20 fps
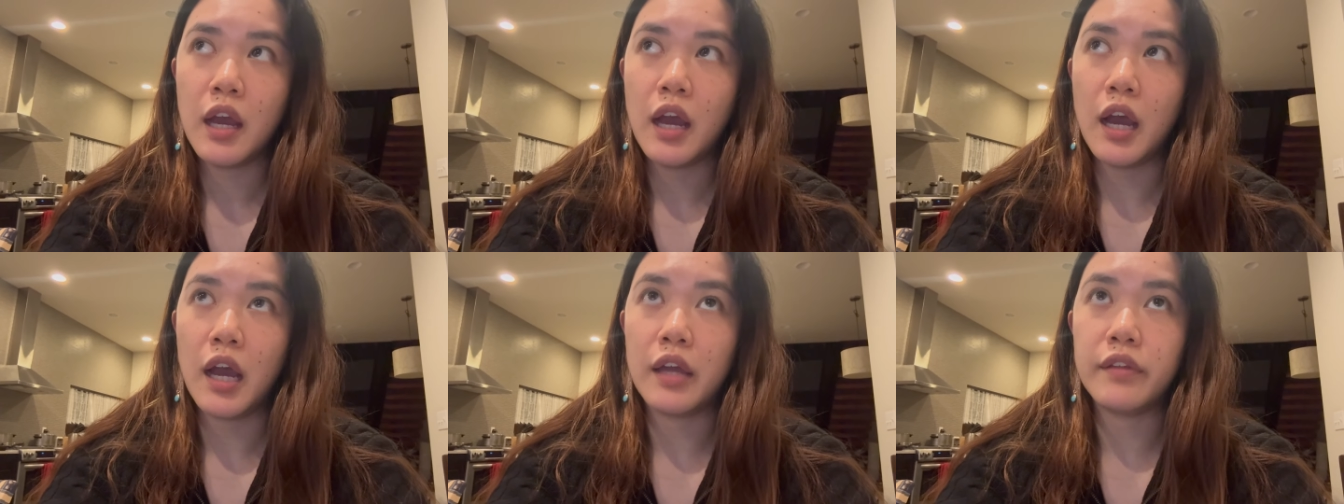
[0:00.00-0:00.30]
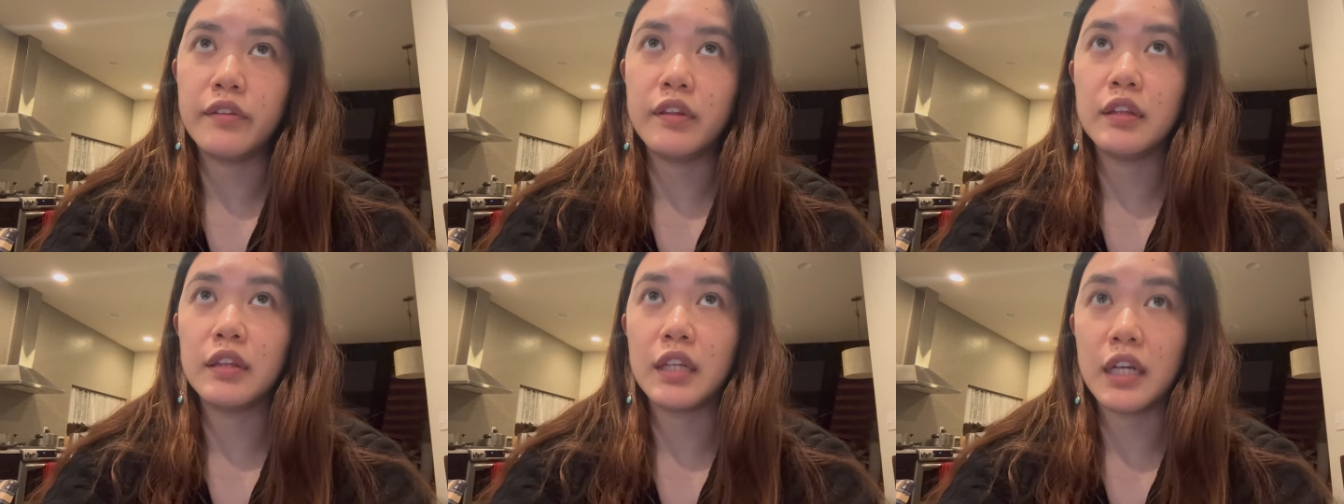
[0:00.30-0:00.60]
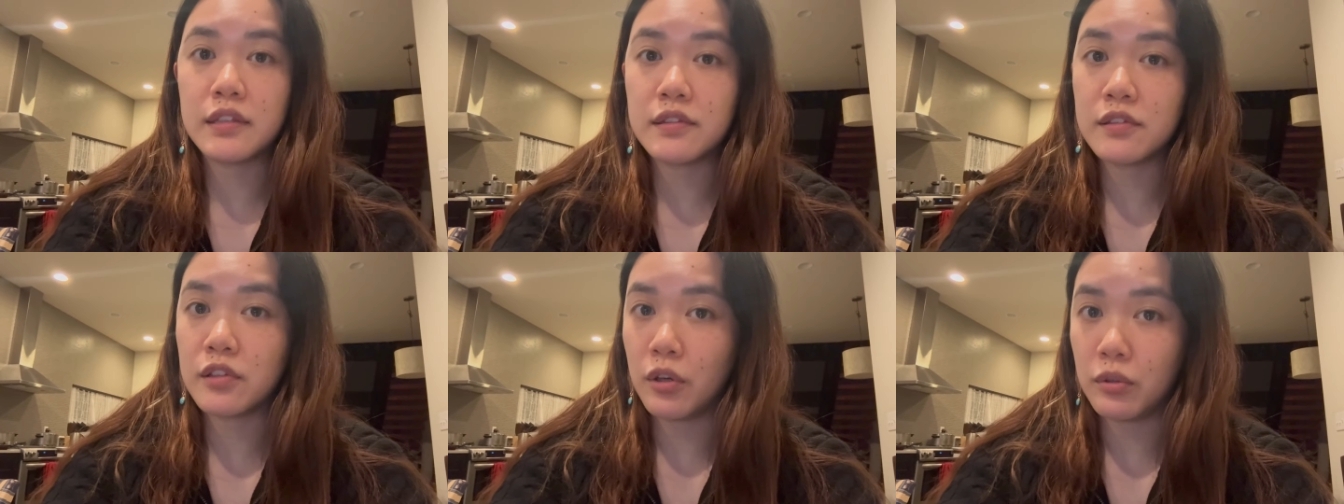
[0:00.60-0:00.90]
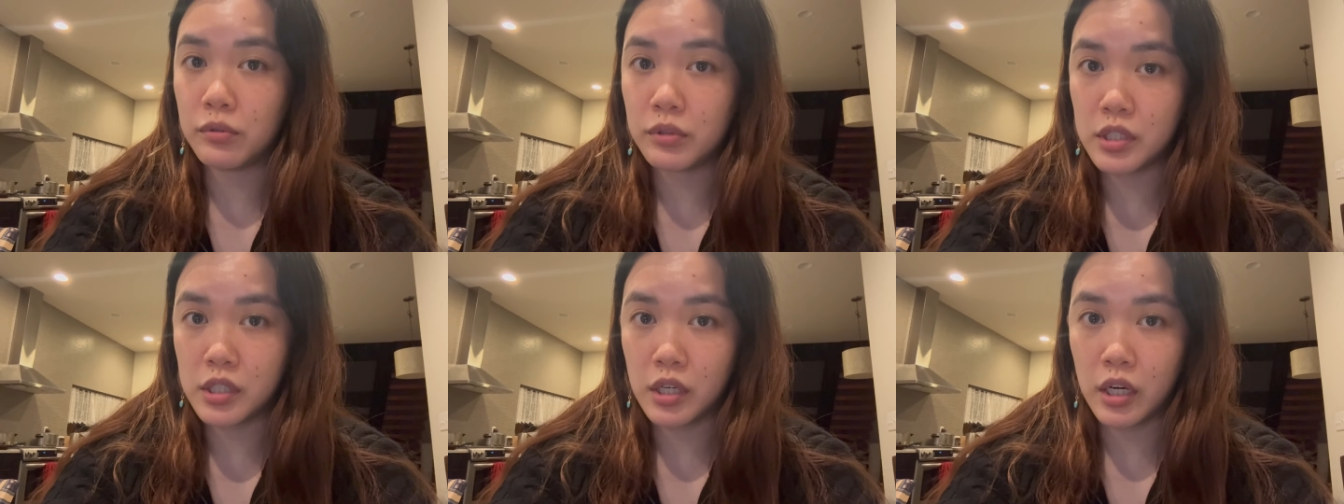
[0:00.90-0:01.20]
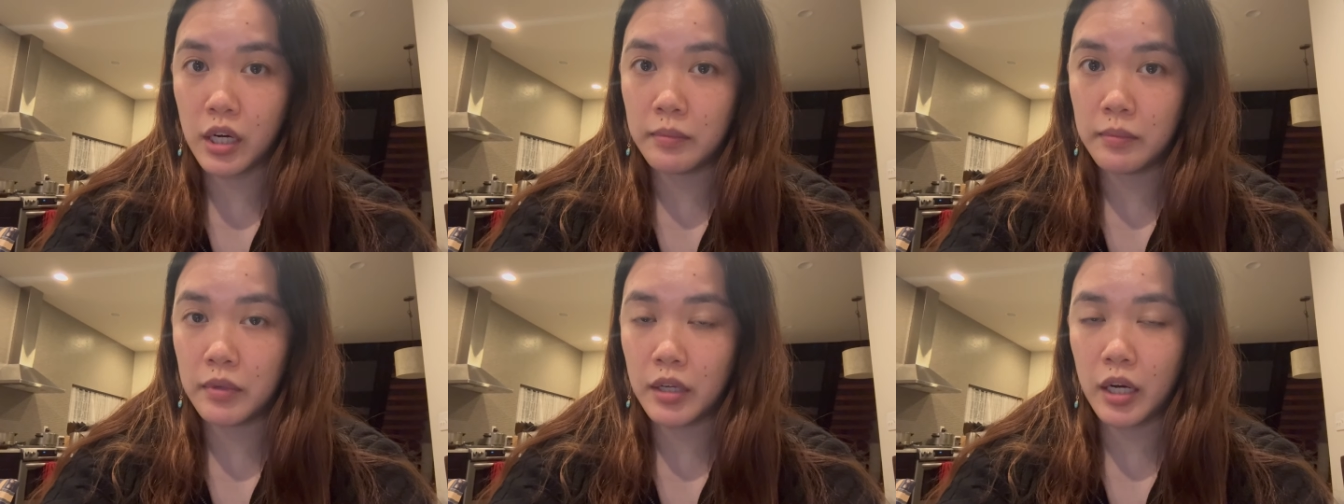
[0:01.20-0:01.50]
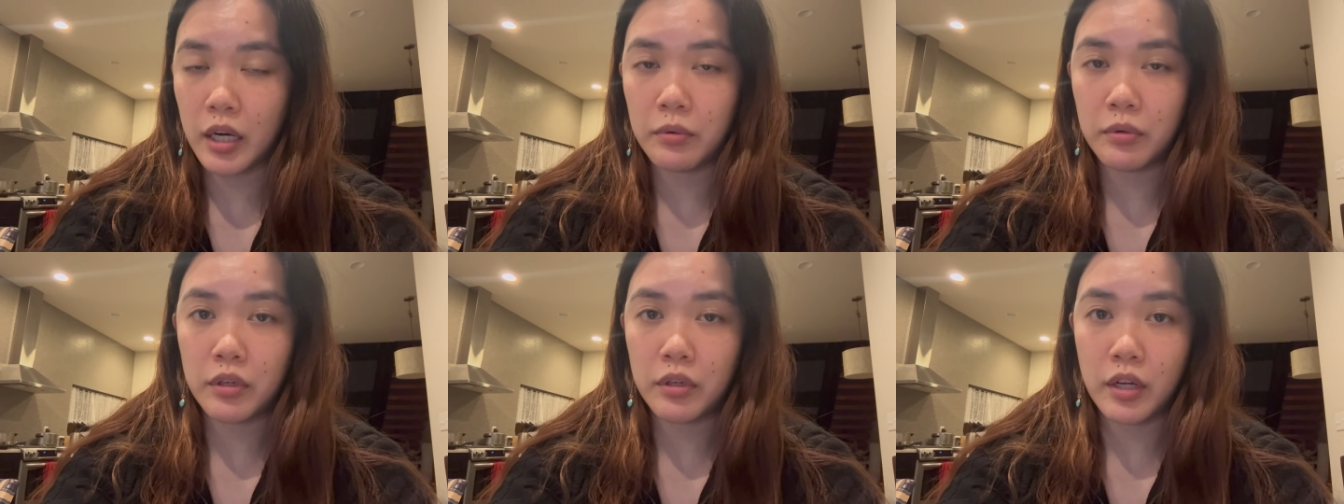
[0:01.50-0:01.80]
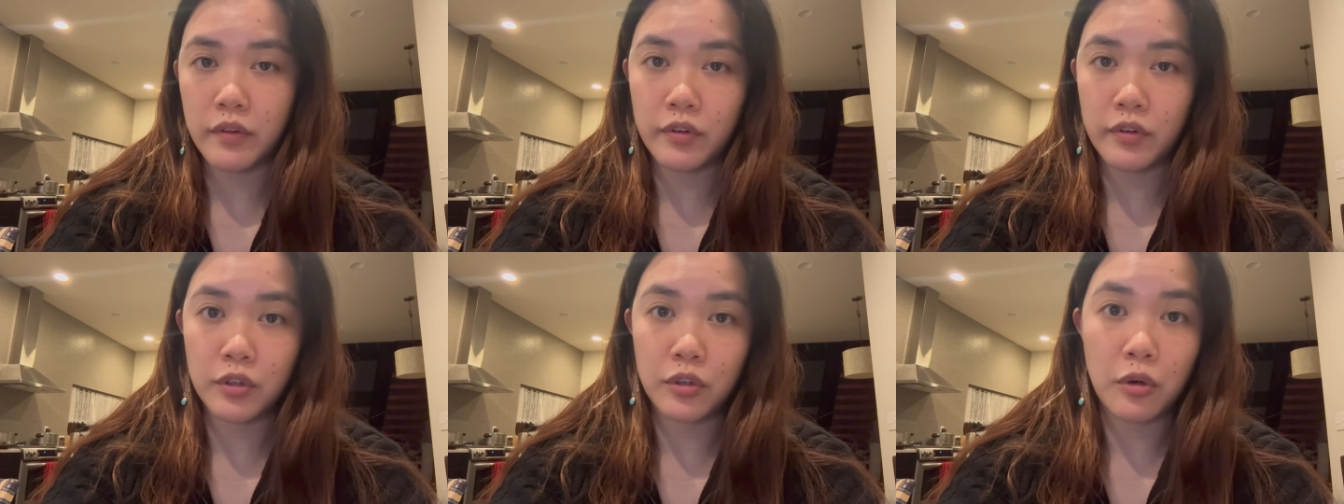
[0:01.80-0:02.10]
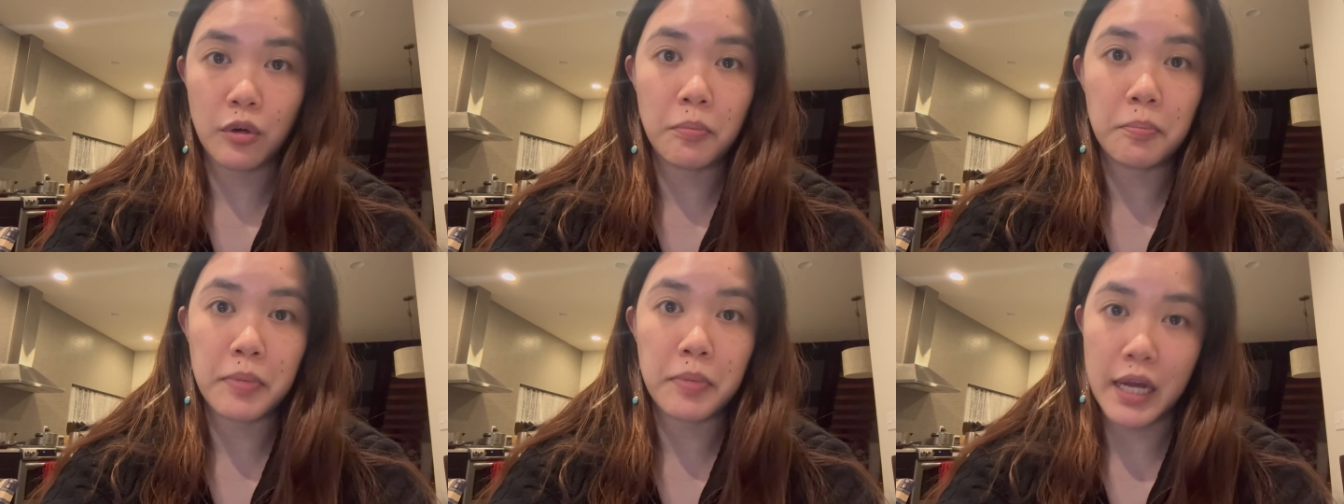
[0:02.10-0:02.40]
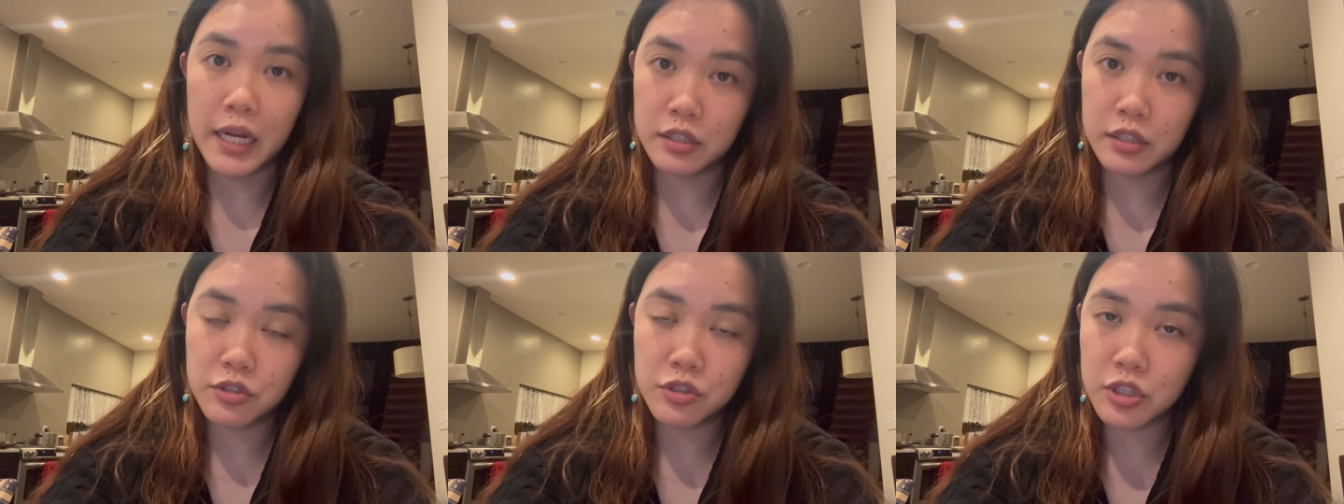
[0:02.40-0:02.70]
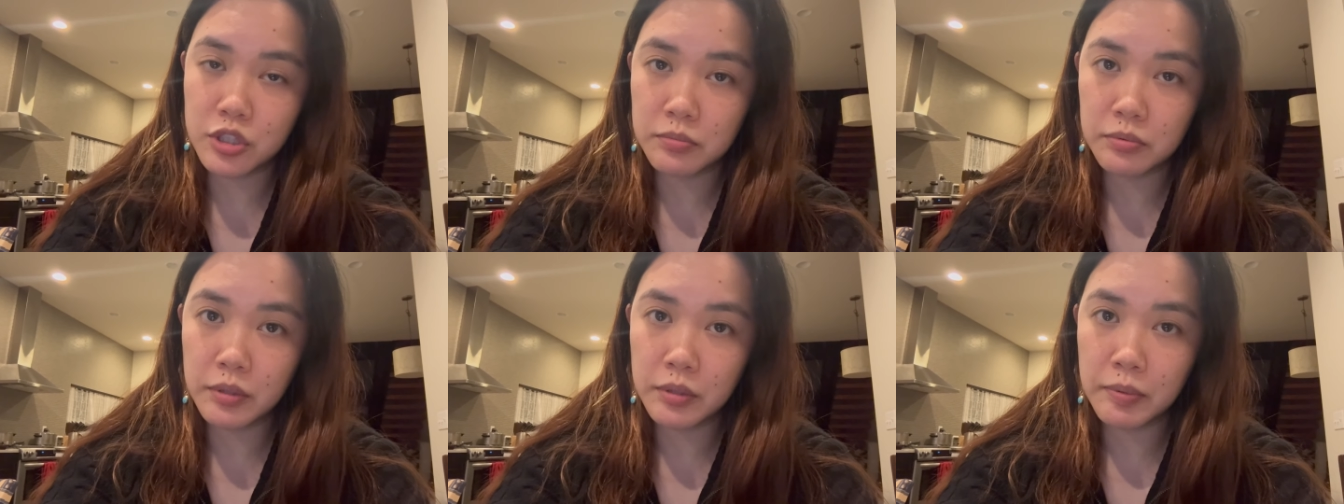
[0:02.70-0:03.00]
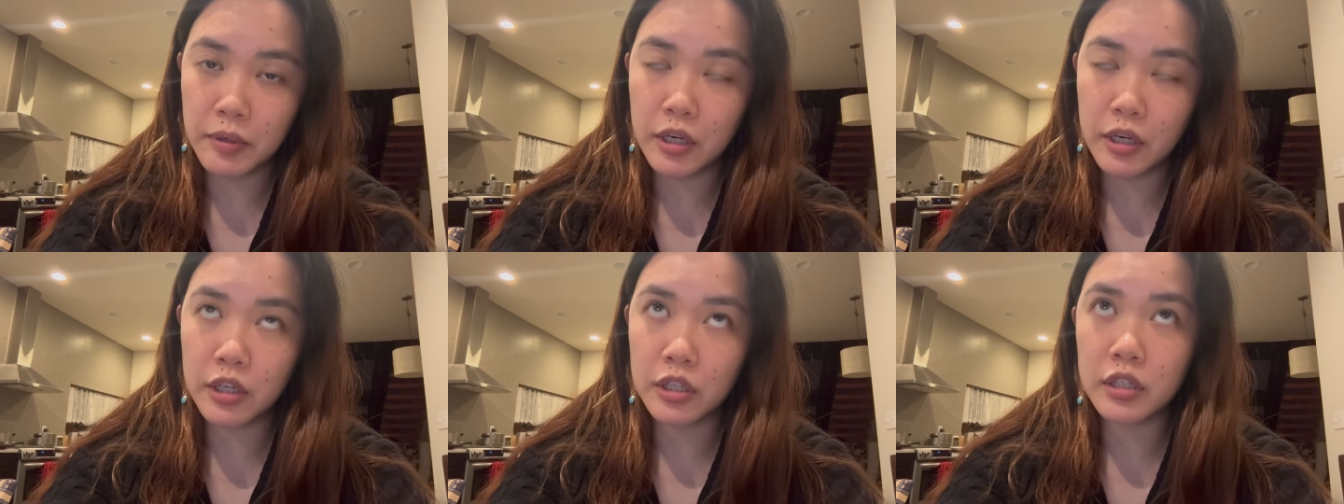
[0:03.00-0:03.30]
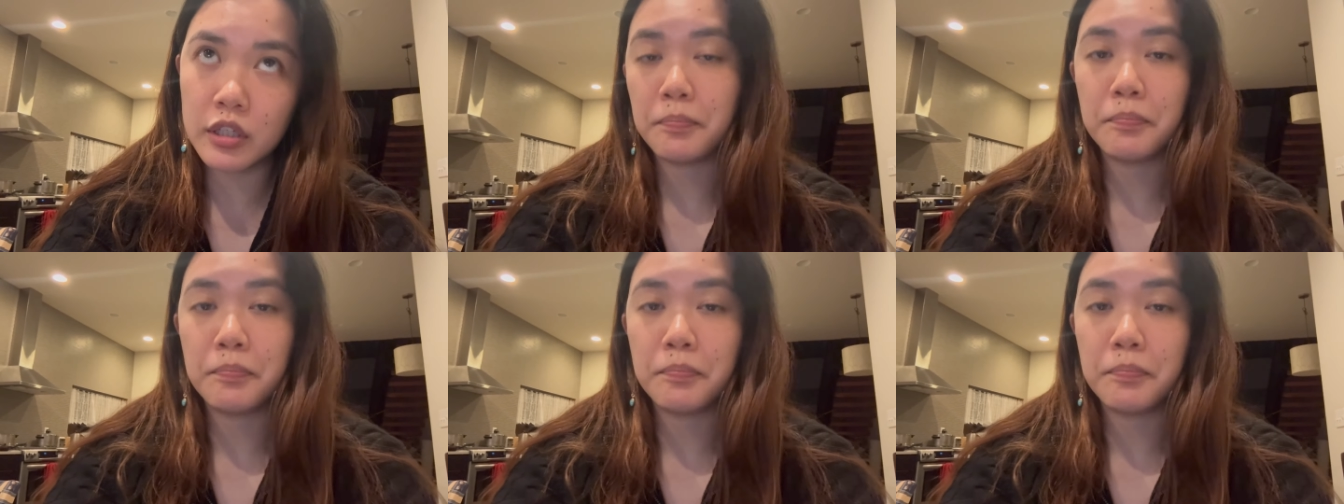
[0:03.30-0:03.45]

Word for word: I think that's the only time that I would ever go back to Ghibli Park,